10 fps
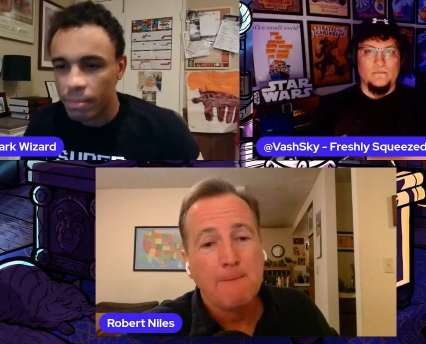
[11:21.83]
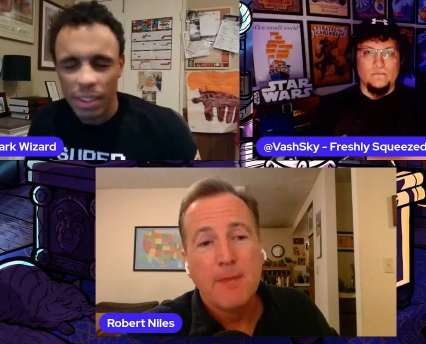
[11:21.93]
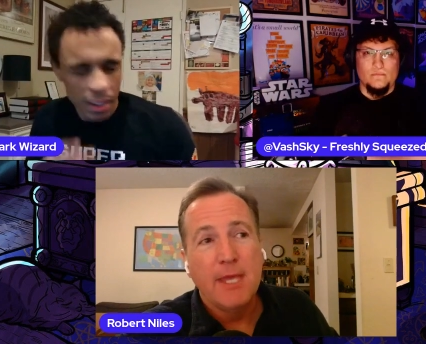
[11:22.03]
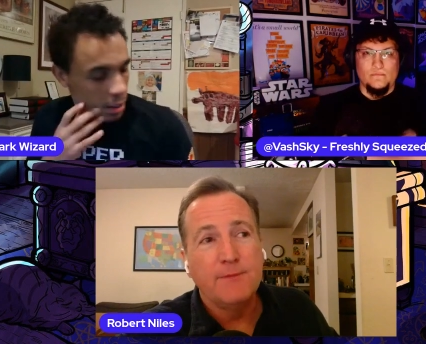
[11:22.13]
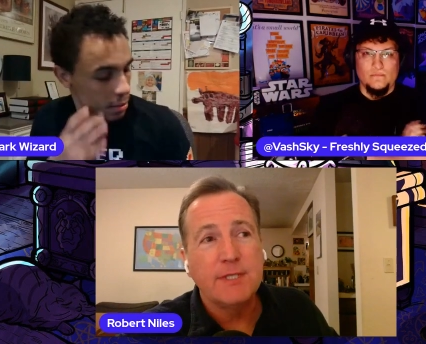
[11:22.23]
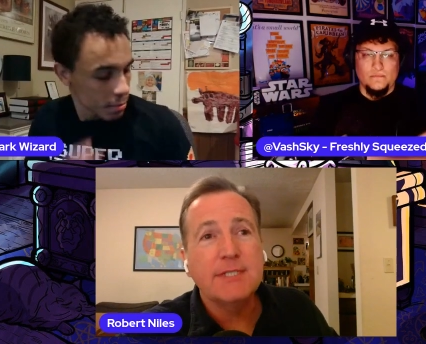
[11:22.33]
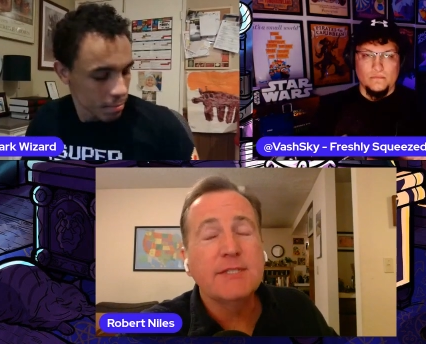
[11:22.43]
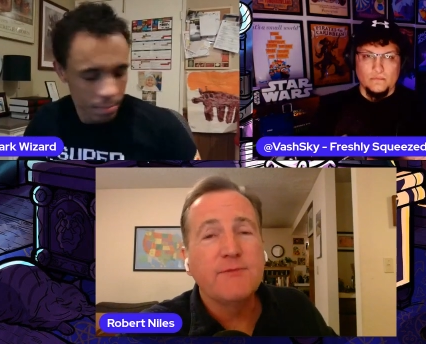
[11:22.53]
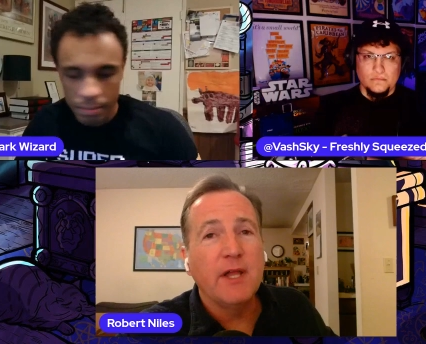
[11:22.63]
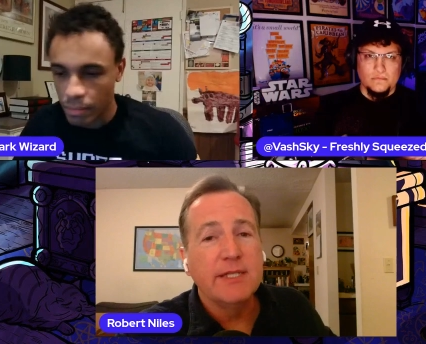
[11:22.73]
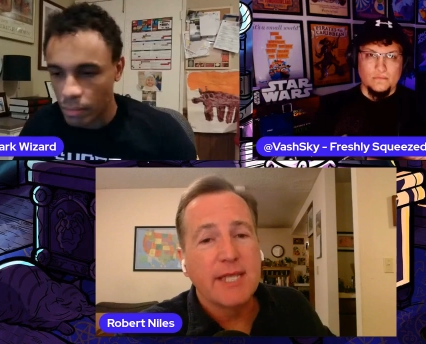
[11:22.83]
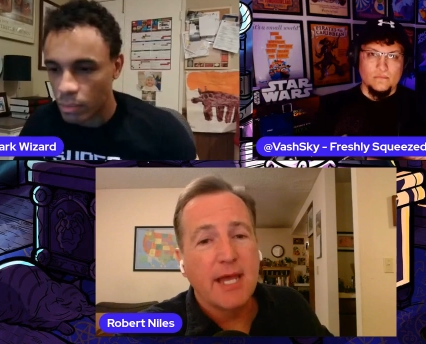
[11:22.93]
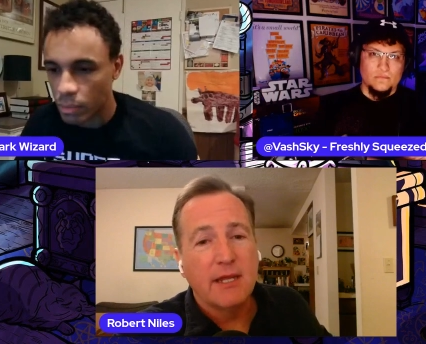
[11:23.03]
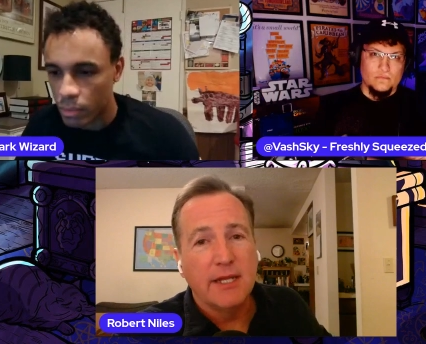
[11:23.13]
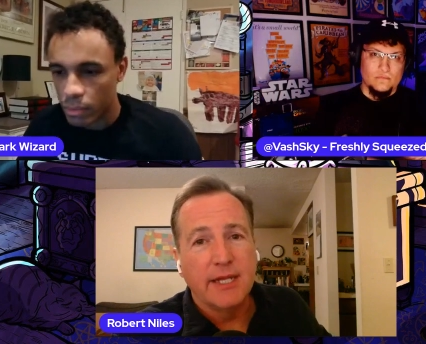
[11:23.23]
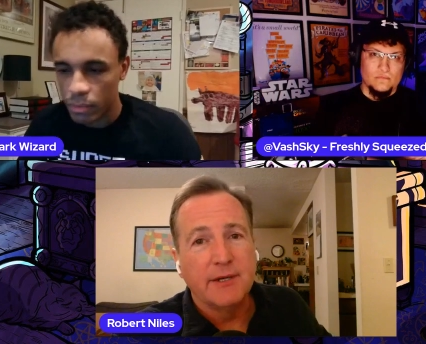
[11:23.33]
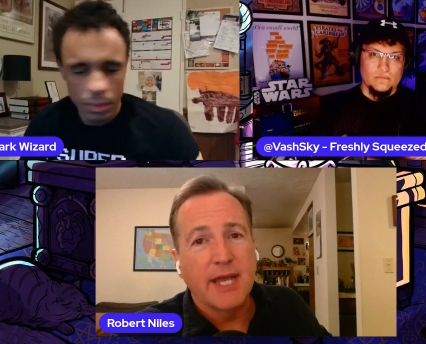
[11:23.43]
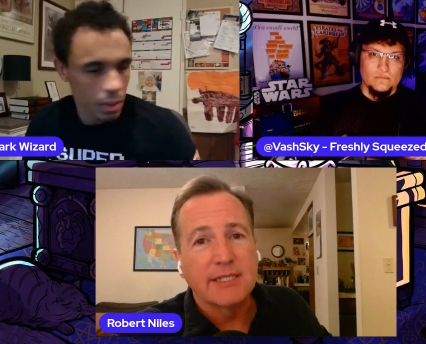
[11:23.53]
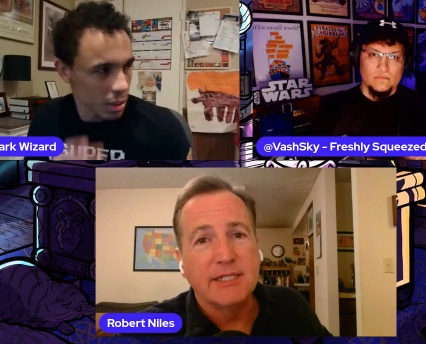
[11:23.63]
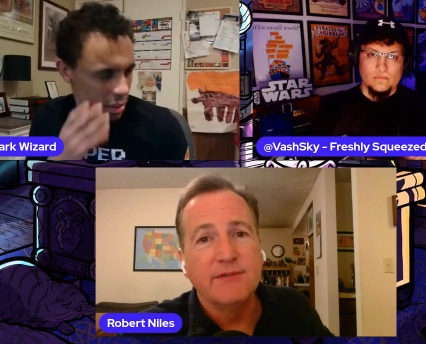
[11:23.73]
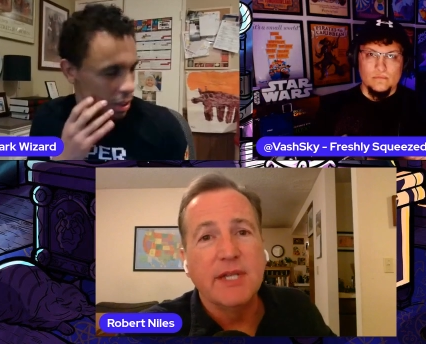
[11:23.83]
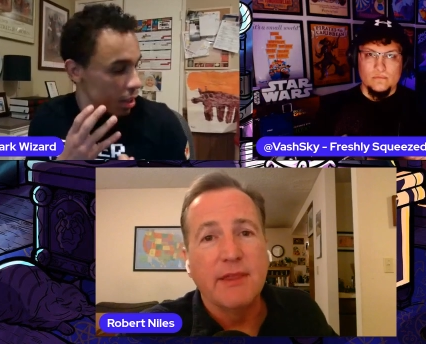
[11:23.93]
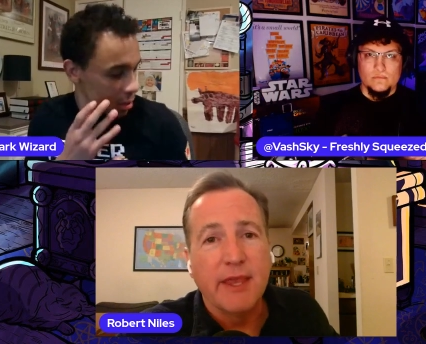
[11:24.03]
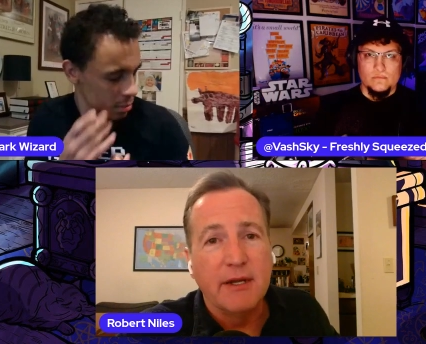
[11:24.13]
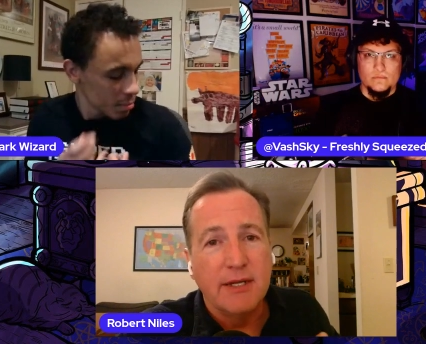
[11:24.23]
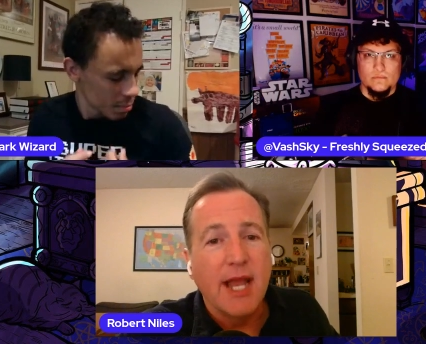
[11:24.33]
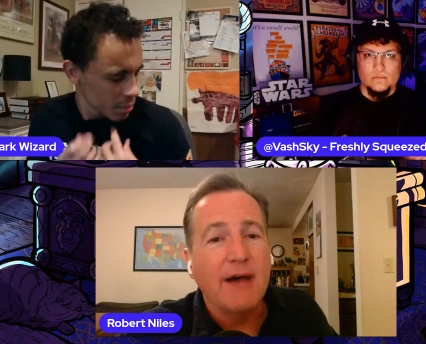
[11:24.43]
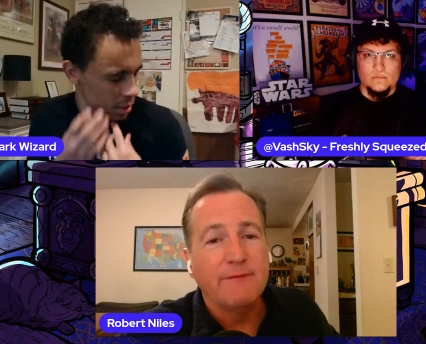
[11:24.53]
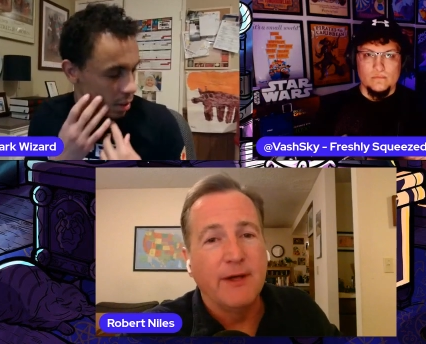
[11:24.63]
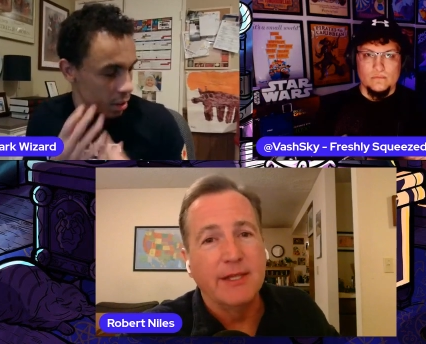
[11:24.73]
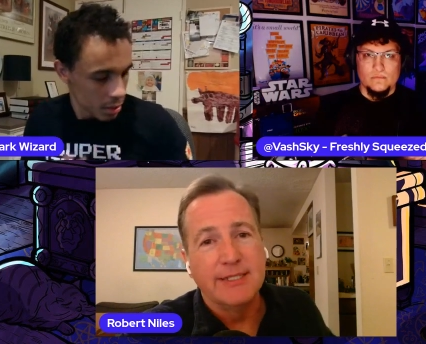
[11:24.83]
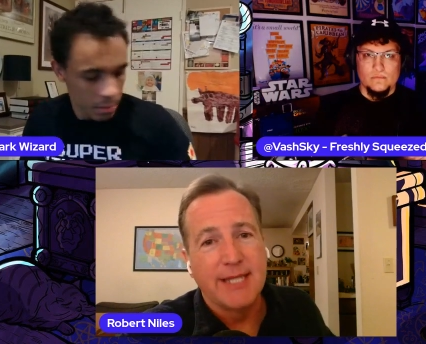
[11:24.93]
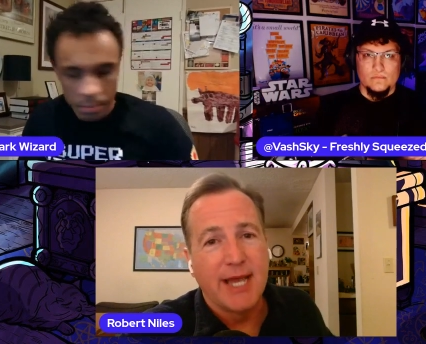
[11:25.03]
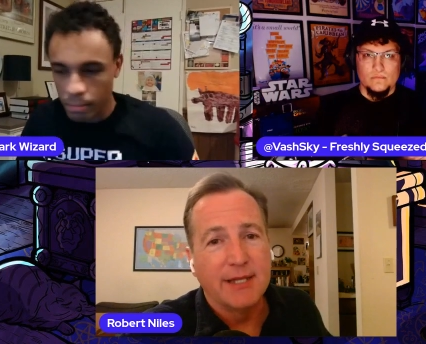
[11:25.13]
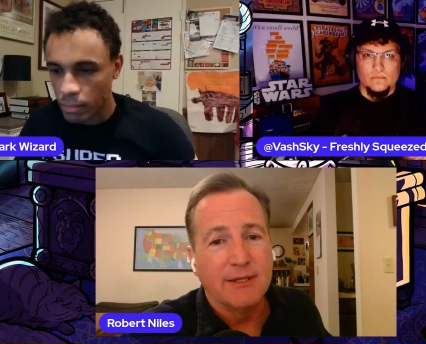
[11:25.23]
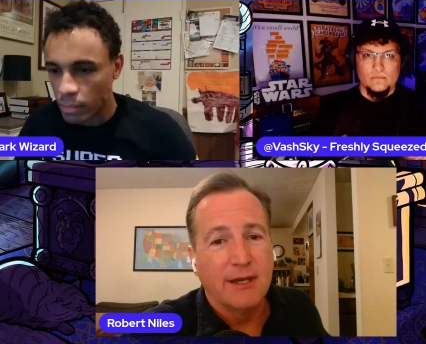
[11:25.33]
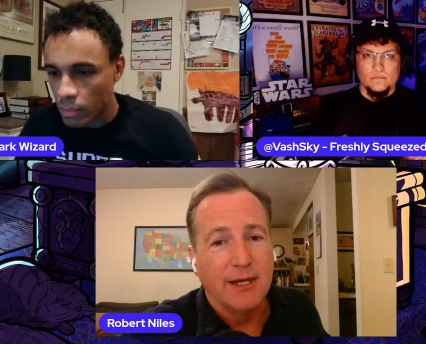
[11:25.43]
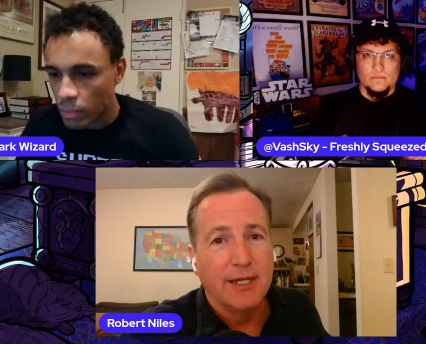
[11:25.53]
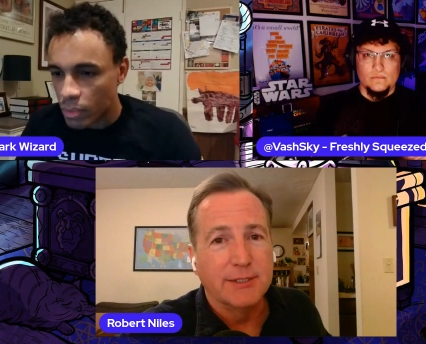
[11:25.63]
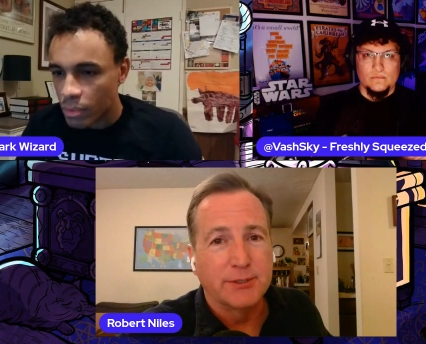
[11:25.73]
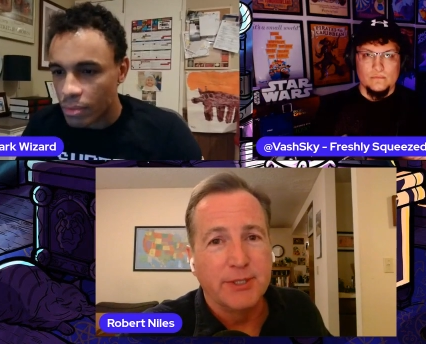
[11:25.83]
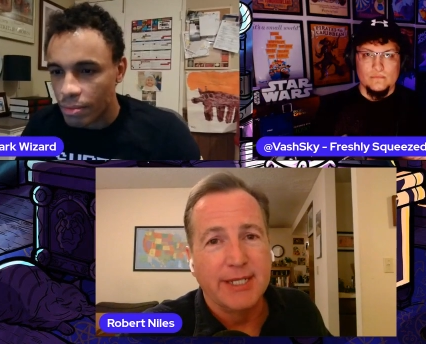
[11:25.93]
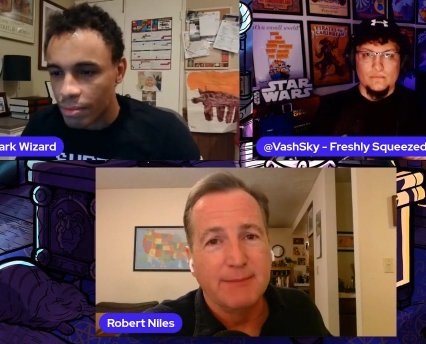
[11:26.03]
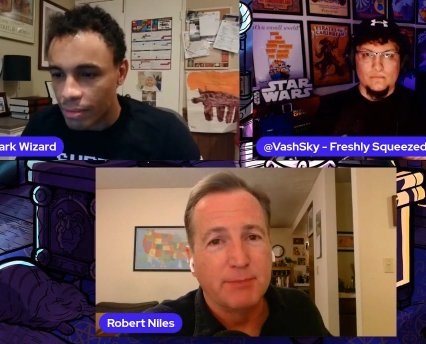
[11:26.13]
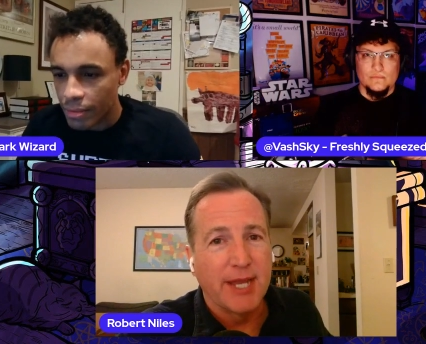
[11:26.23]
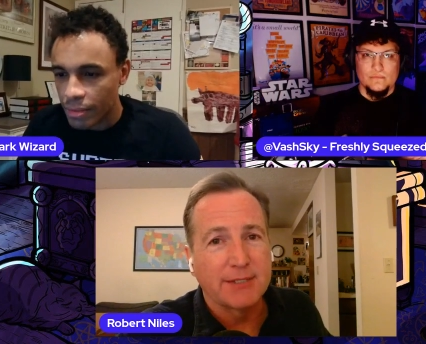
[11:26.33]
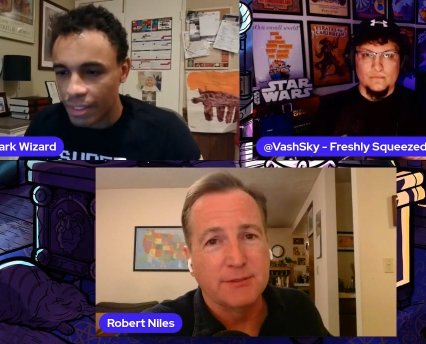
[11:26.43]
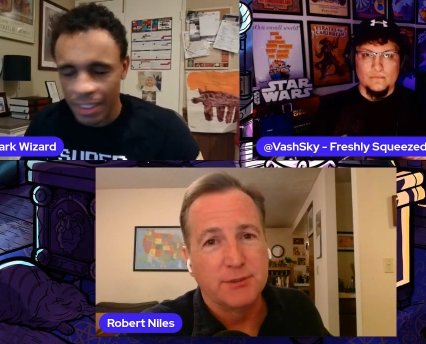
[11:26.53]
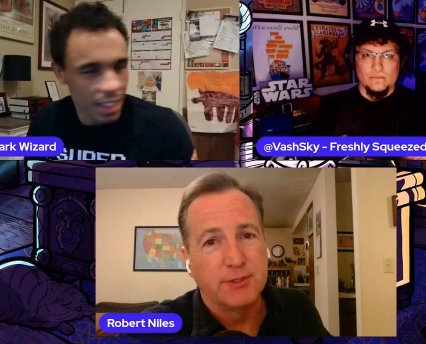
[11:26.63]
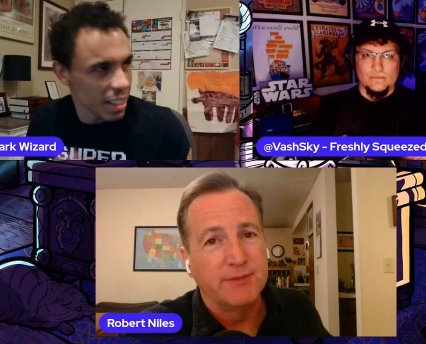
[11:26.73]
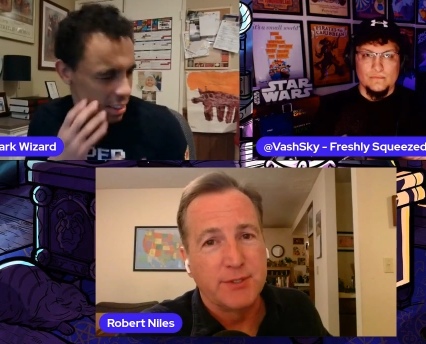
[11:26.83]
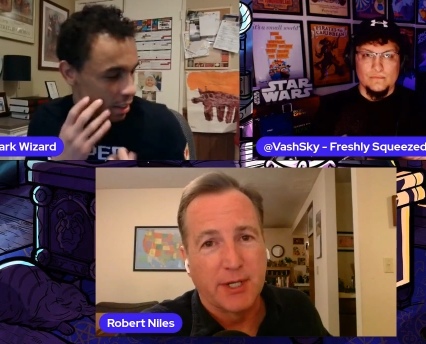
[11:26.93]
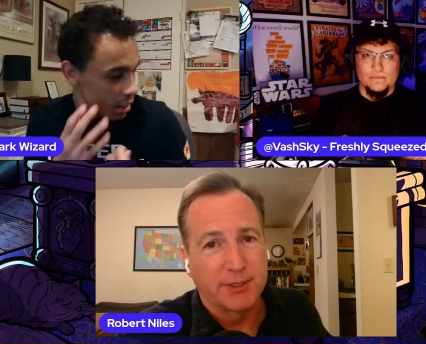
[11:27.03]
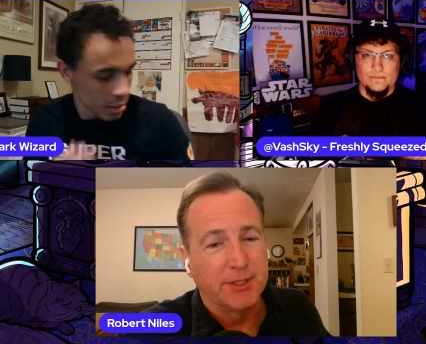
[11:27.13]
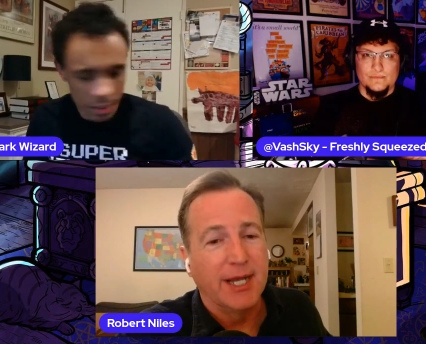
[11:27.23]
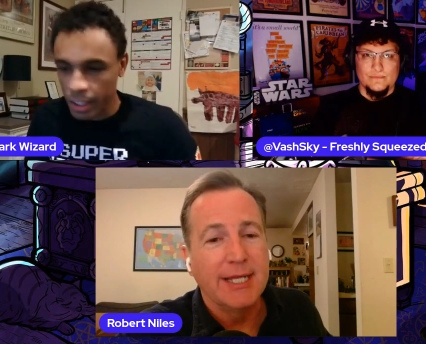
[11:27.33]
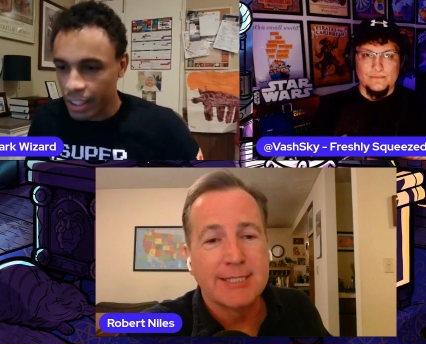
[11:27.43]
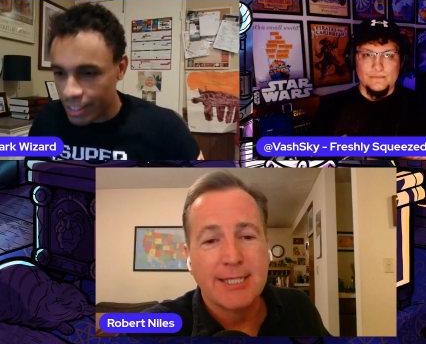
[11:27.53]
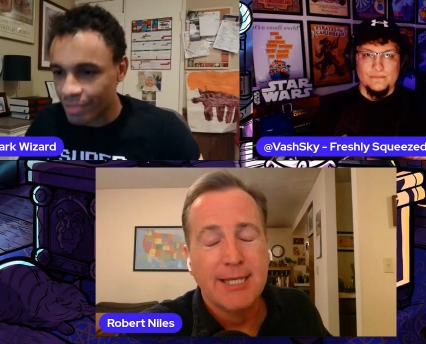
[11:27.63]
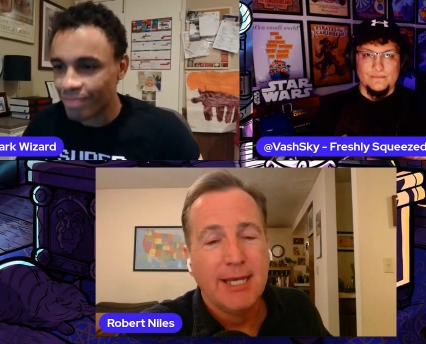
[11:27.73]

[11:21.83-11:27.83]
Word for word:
Speaker 1: if Disney's falling down on interactivity, they are not falling down on creating practical driven dark rides.